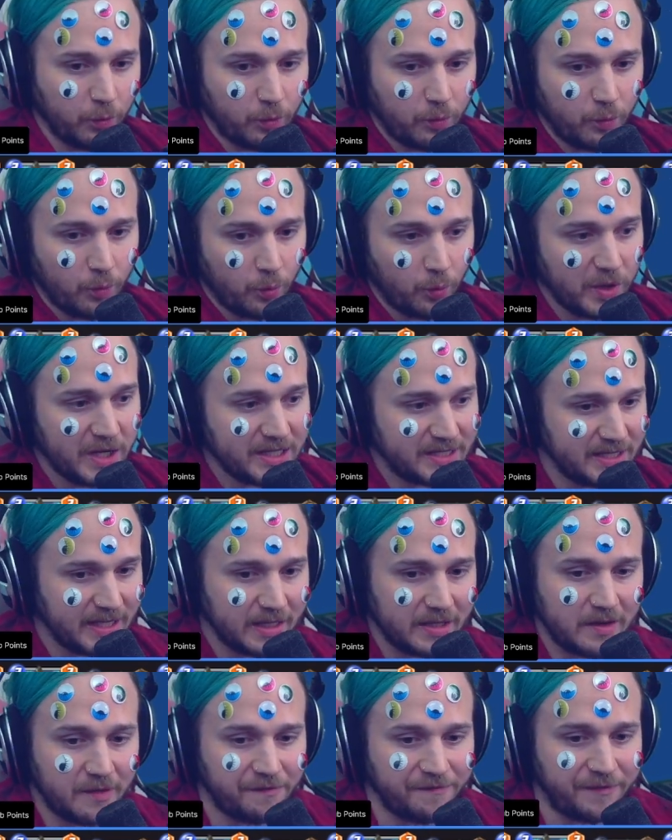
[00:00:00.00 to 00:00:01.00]
We did,
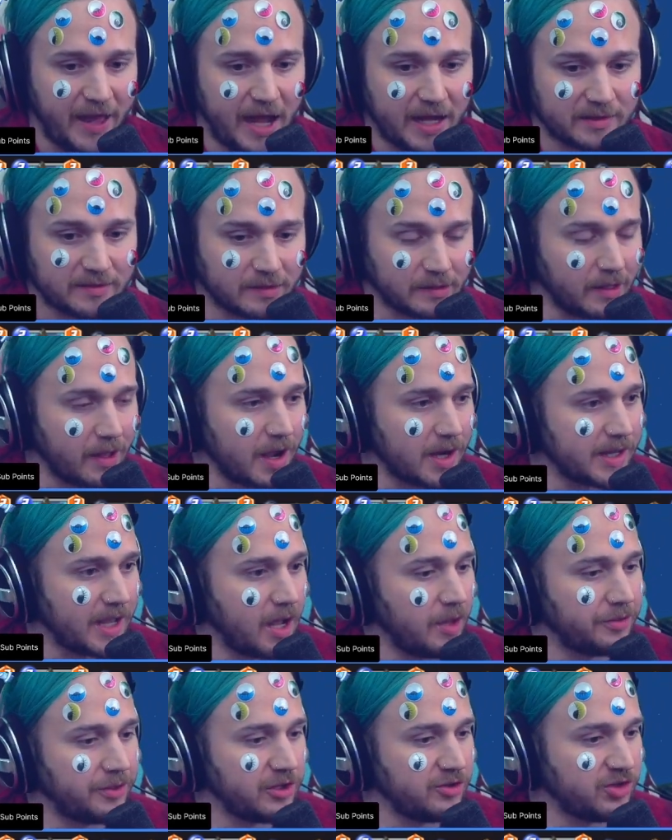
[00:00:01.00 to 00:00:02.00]
in fact, lock
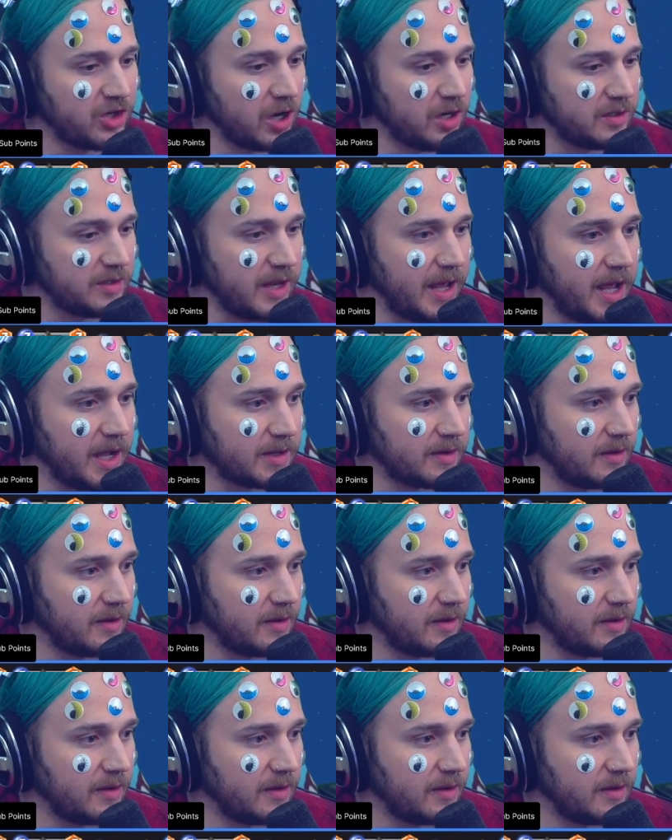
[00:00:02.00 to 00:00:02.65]
out the junk deck.